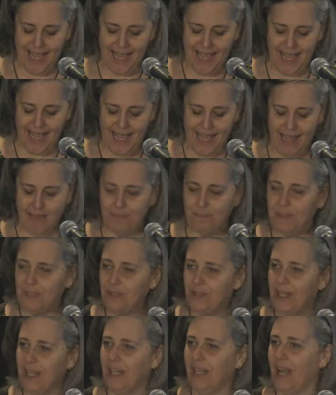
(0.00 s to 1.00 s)
I've been
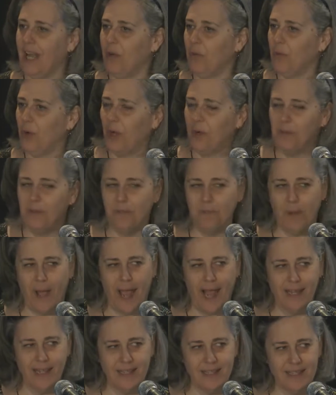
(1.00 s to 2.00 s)
doing a lot of work with
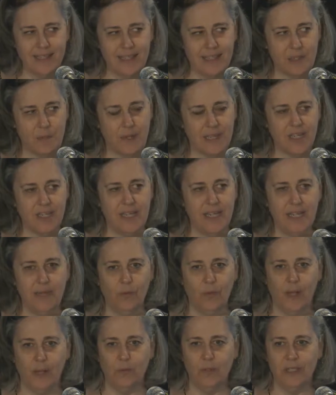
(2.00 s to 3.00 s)
pilots, especially
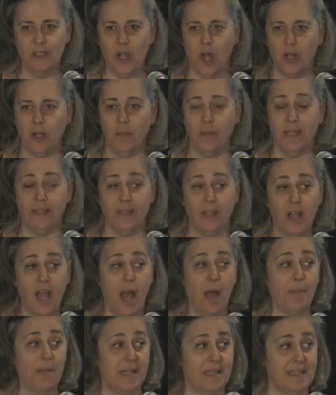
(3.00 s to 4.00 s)
when we talk about the
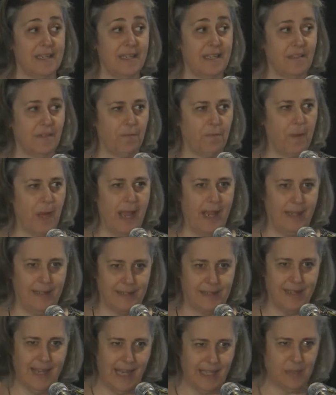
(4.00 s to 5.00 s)
competencies of
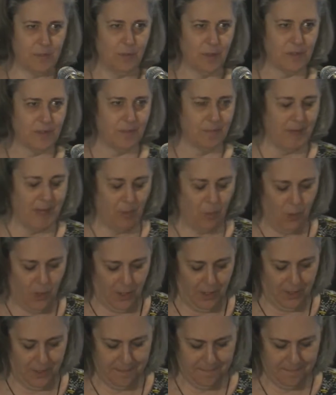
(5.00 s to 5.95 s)
pilots. That's most of my work.